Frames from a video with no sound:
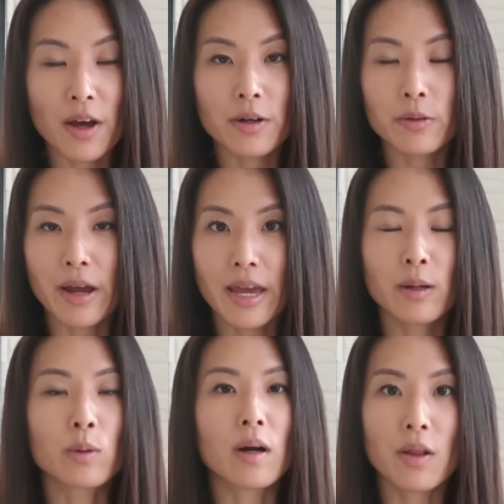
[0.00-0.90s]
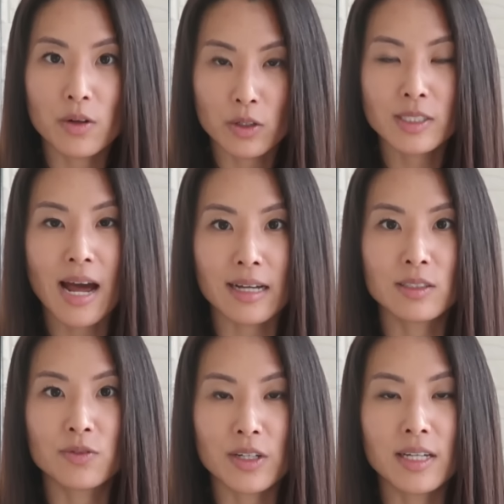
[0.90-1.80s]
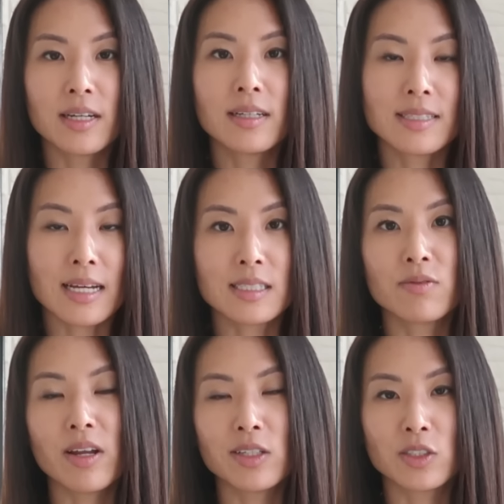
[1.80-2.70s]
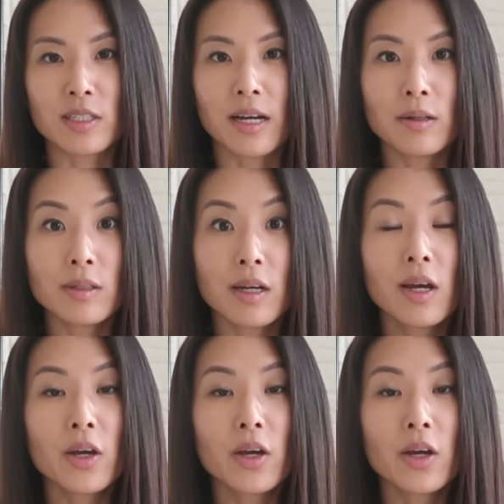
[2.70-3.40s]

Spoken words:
IRA or other tax-free, tax-advantaged account,